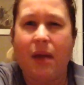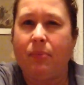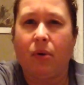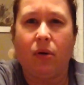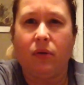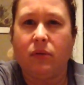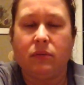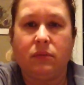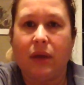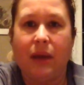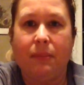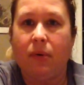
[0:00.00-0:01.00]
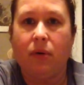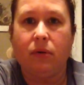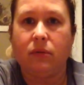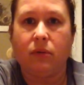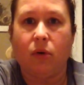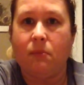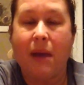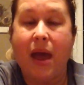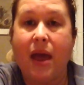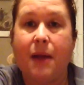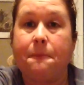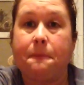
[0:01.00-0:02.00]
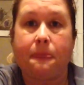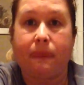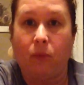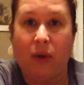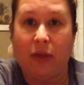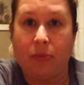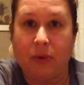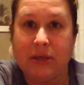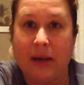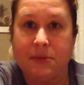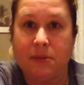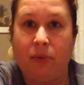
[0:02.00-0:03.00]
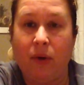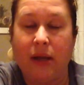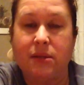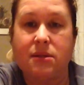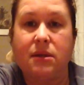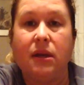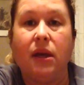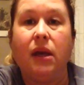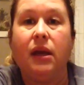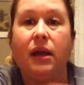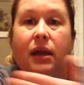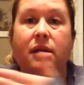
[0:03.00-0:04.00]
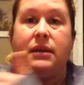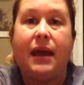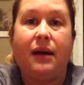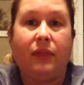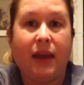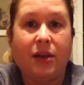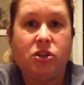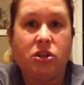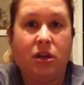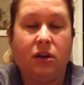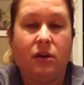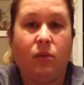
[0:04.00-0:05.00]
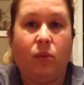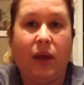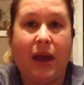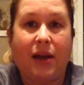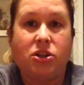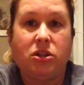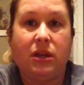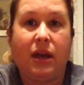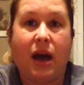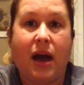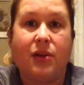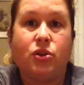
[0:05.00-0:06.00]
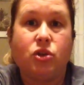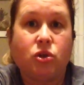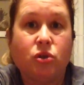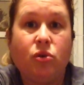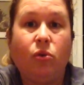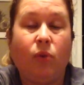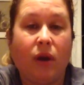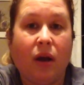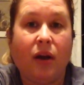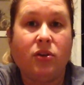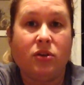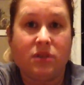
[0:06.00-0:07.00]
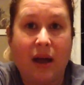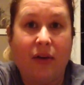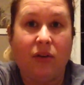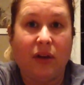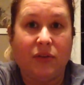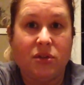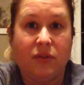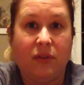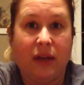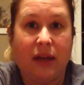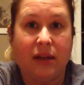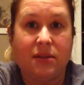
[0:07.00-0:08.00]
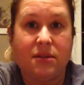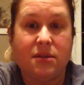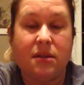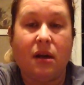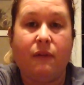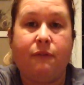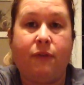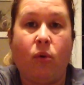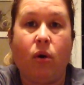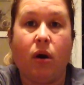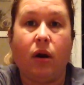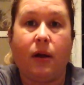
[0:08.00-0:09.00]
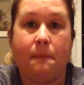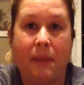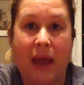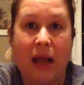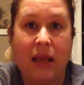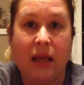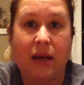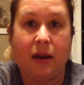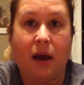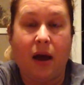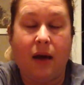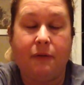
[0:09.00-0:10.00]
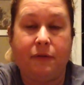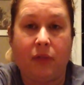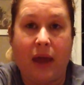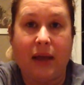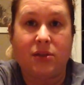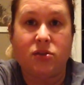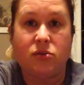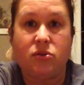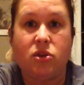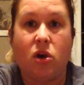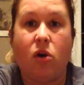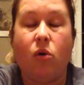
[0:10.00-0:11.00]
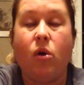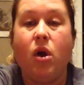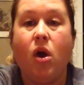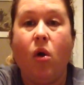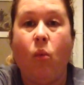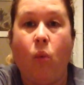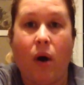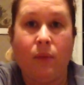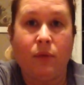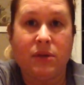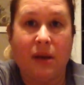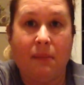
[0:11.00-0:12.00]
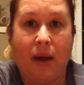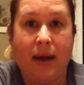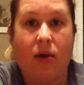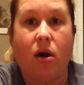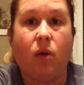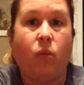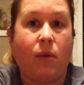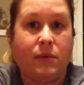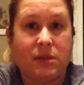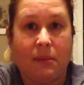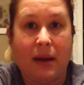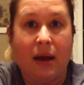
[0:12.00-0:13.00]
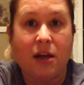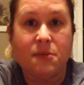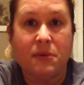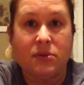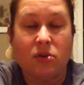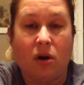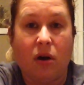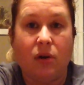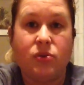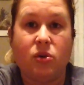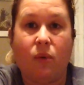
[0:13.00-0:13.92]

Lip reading: April or May, we get 3 times the points. Now, last year, we actually got 2 $100 gift certificates for companion flights. So one was on my card, one was on my husband's card.